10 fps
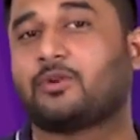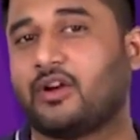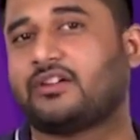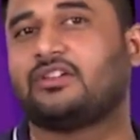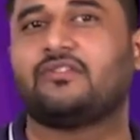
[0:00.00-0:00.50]
the
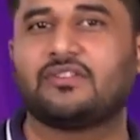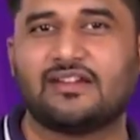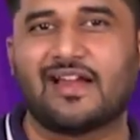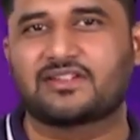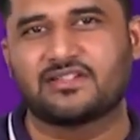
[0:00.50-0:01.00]
product of the
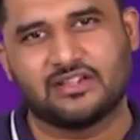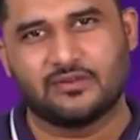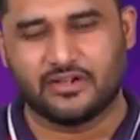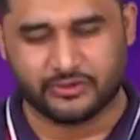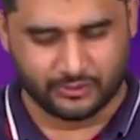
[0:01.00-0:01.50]
reaction
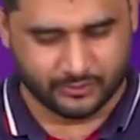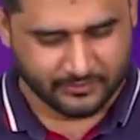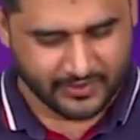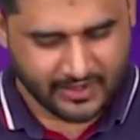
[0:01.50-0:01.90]
given to you.